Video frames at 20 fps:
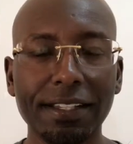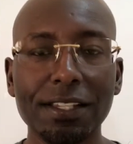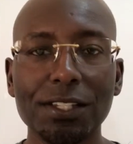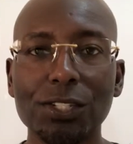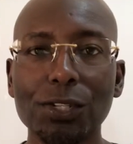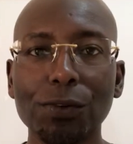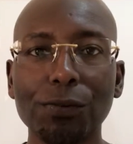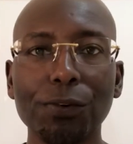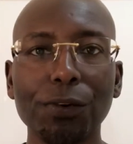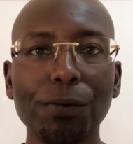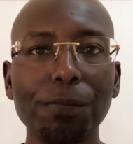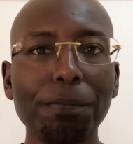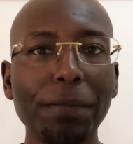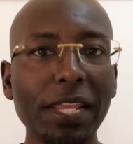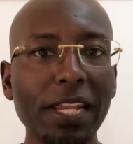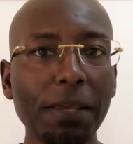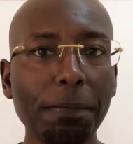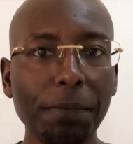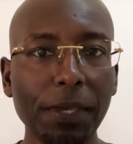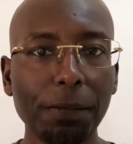So for
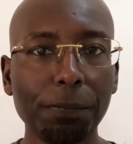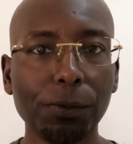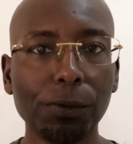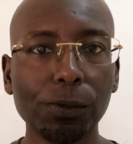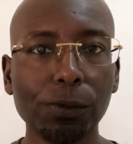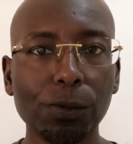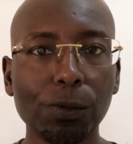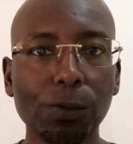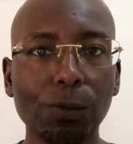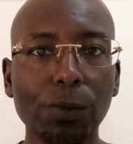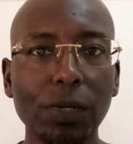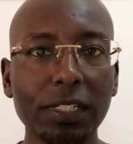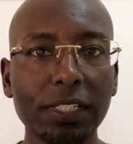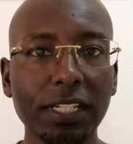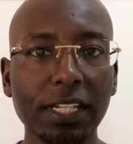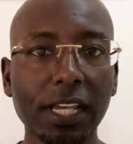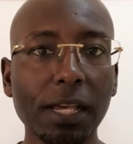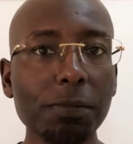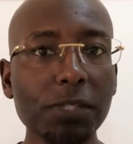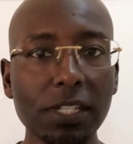many people, what
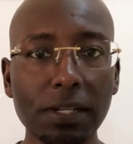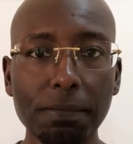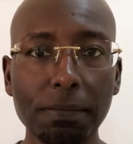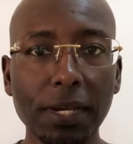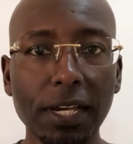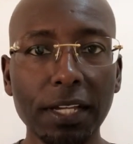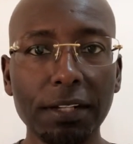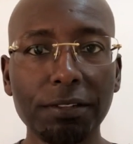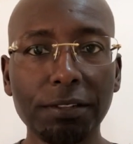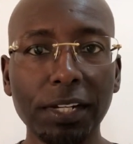comes in mind